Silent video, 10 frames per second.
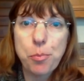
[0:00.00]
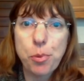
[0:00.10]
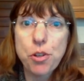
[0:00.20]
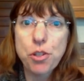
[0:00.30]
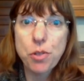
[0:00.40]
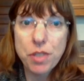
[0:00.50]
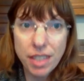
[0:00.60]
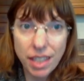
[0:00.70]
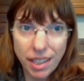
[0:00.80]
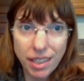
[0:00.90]

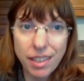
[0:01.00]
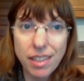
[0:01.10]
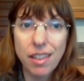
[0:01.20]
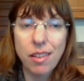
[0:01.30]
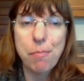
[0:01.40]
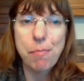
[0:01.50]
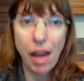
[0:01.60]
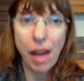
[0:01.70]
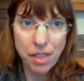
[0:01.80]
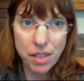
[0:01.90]
producing
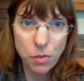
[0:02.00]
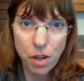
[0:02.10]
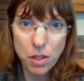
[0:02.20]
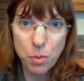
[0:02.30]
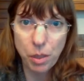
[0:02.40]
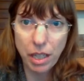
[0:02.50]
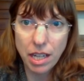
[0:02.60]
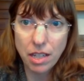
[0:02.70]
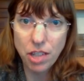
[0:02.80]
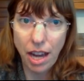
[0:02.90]
month as far as
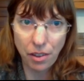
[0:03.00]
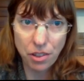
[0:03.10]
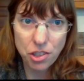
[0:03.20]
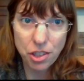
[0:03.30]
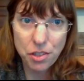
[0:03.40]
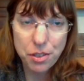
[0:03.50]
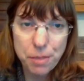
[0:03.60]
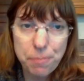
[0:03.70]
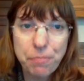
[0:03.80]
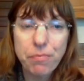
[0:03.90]
bringing in challengers.
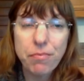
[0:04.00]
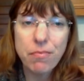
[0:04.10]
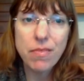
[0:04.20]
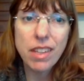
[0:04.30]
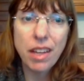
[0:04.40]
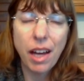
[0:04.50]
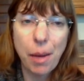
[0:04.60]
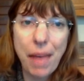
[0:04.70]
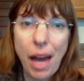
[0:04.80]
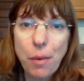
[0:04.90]

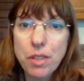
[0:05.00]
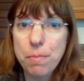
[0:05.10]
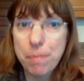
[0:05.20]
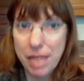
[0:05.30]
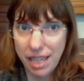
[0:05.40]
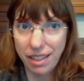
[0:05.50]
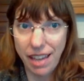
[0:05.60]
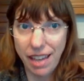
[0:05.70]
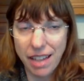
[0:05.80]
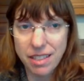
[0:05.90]
That was me
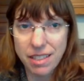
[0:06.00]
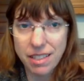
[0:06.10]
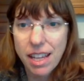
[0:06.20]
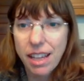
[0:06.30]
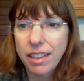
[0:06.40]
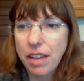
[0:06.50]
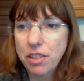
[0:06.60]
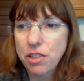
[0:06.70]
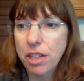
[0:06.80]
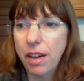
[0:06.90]

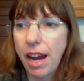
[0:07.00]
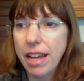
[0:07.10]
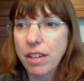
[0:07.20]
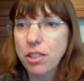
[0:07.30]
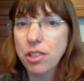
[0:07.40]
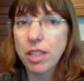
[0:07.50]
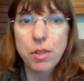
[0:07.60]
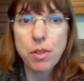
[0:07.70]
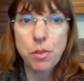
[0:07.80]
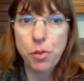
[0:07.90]
last year. I actually
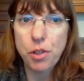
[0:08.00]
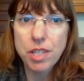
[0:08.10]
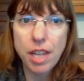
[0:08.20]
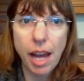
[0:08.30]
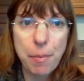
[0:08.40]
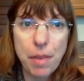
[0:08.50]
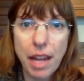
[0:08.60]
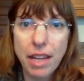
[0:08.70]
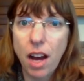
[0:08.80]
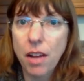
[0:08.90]
was the first time that
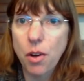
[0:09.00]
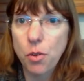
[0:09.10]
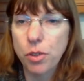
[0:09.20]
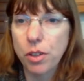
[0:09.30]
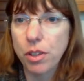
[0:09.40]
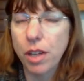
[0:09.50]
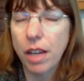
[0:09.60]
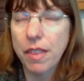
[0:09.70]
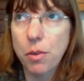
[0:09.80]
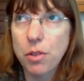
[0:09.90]
I got over,
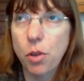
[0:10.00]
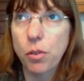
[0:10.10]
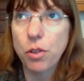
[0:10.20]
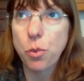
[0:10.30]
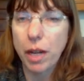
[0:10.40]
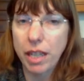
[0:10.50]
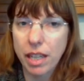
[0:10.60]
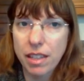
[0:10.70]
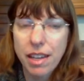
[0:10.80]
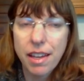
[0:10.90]
I think it was over
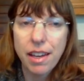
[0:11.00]
20